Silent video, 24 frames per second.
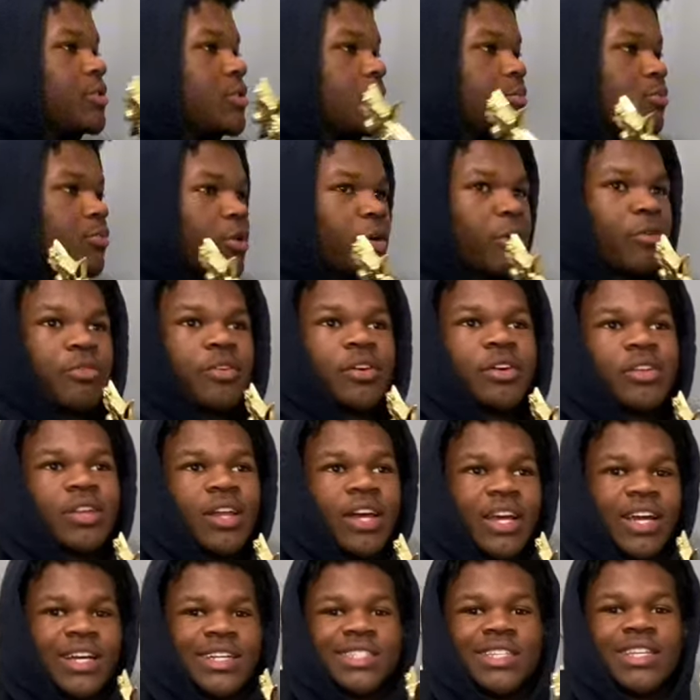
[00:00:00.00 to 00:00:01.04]
somewhere over here,
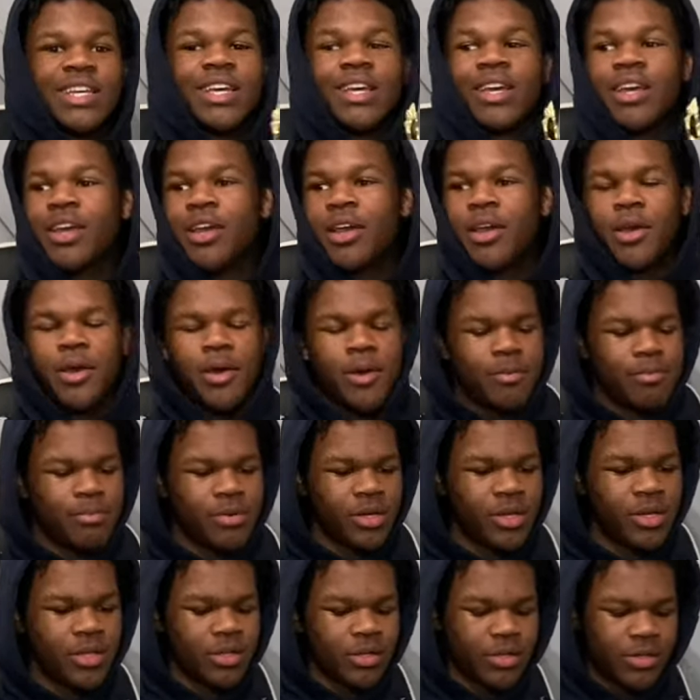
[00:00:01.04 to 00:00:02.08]
like I said.
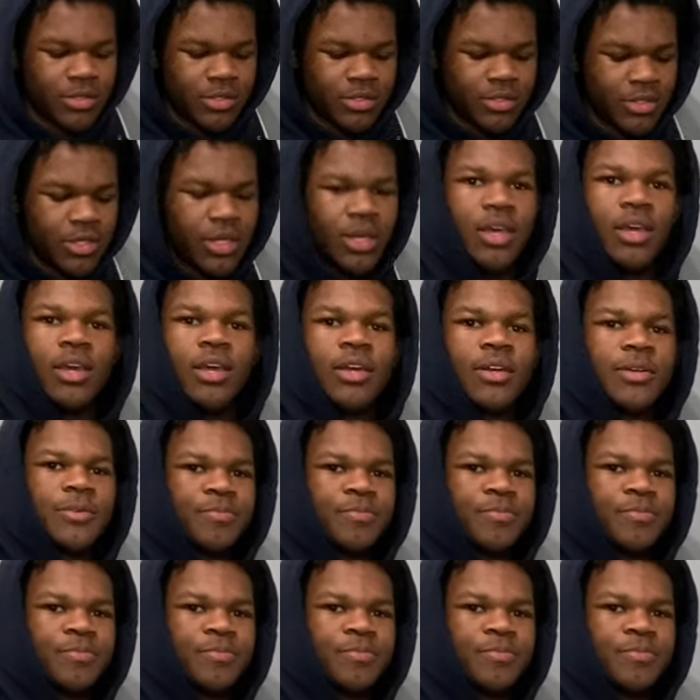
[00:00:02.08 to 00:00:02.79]
But yeah.